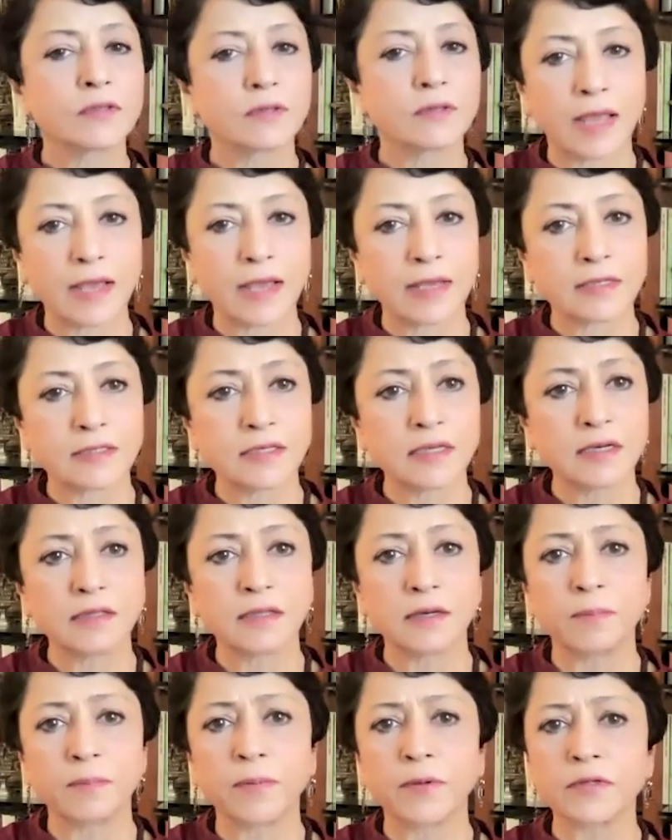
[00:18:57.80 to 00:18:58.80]
So like I said,
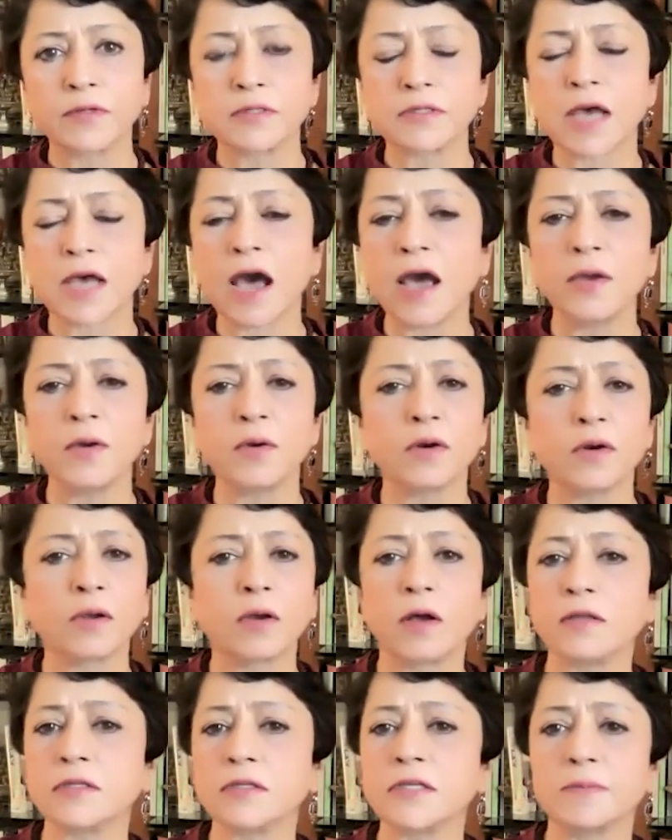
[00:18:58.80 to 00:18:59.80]
the report is high on
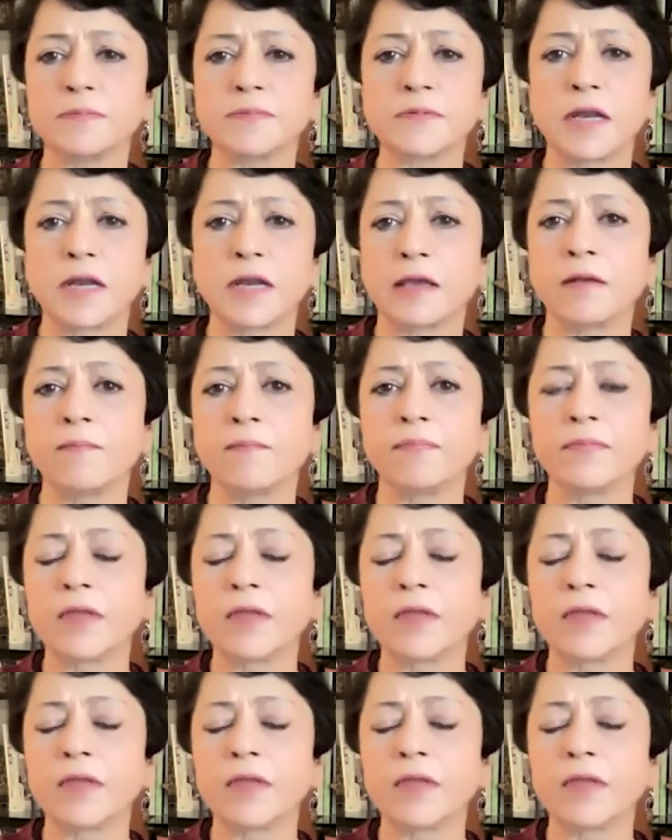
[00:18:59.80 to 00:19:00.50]
concepts like,